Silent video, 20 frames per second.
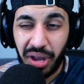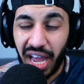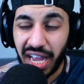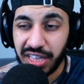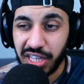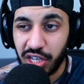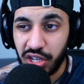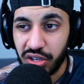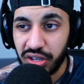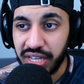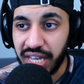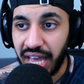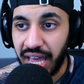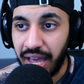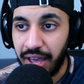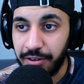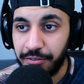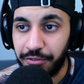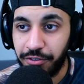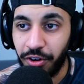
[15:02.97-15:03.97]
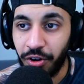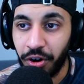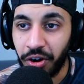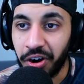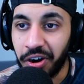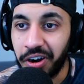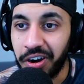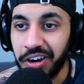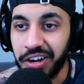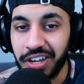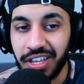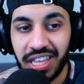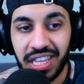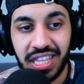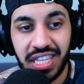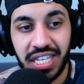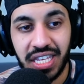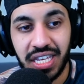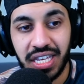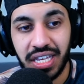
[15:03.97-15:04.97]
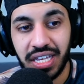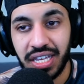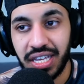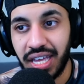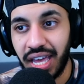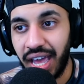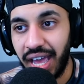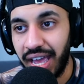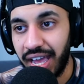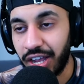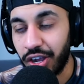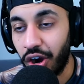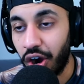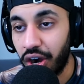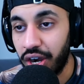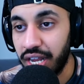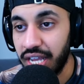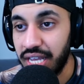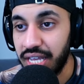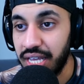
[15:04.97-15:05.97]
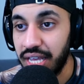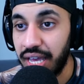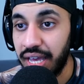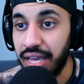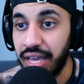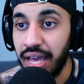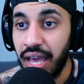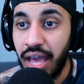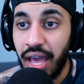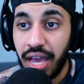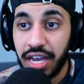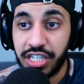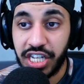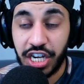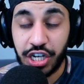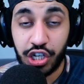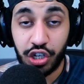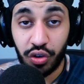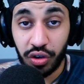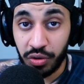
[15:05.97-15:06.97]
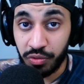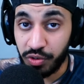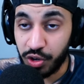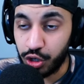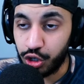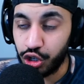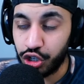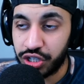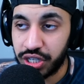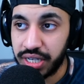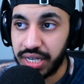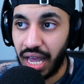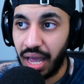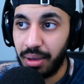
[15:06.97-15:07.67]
mag that you get for the KAR98 is actually going to reduce the